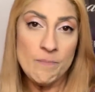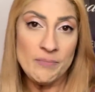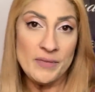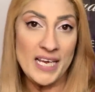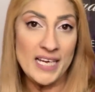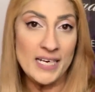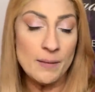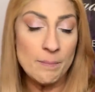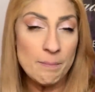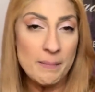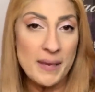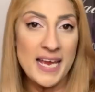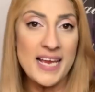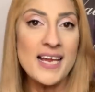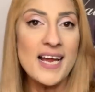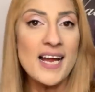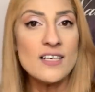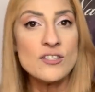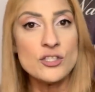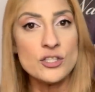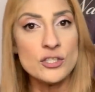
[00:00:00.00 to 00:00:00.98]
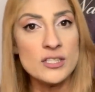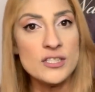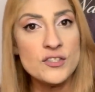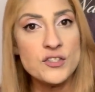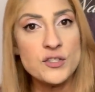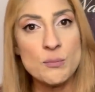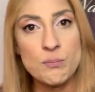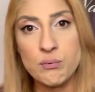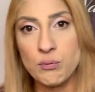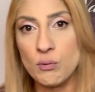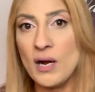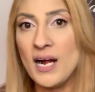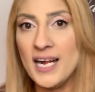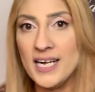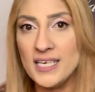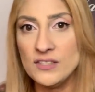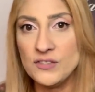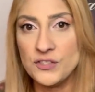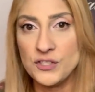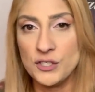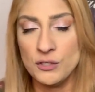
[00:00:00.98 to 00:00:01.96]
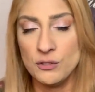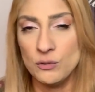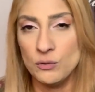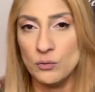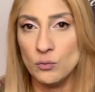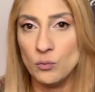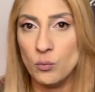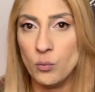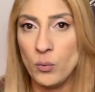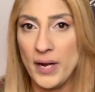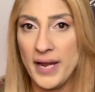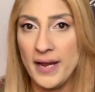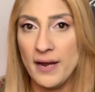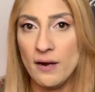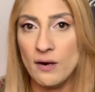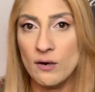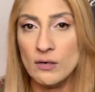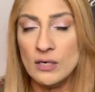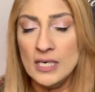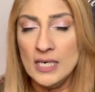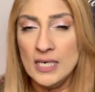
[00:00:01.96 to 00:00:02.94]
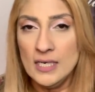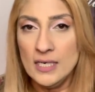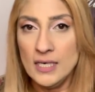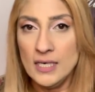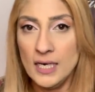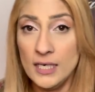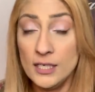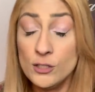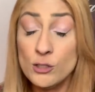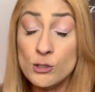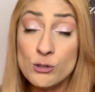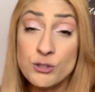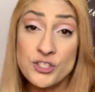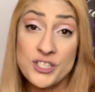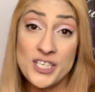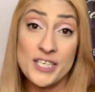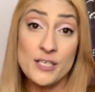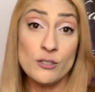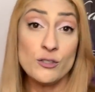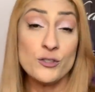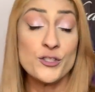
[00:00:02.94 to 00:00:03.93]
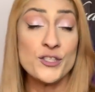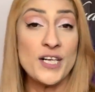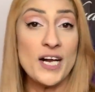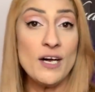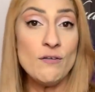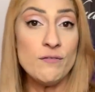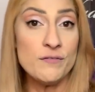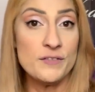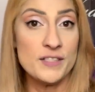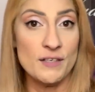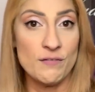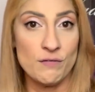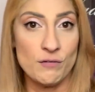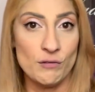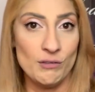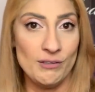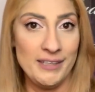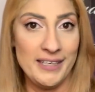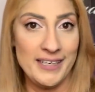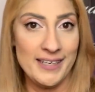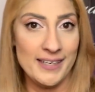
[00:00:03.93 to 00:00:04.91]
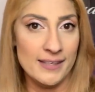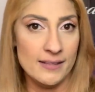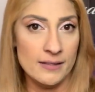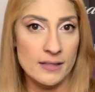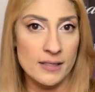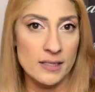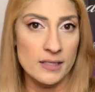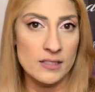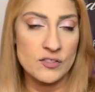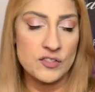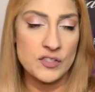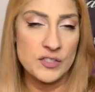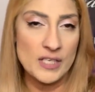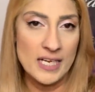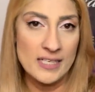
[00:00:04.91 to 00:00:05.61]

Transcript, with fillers: And it may actually surprise you where you see yourself differently in this.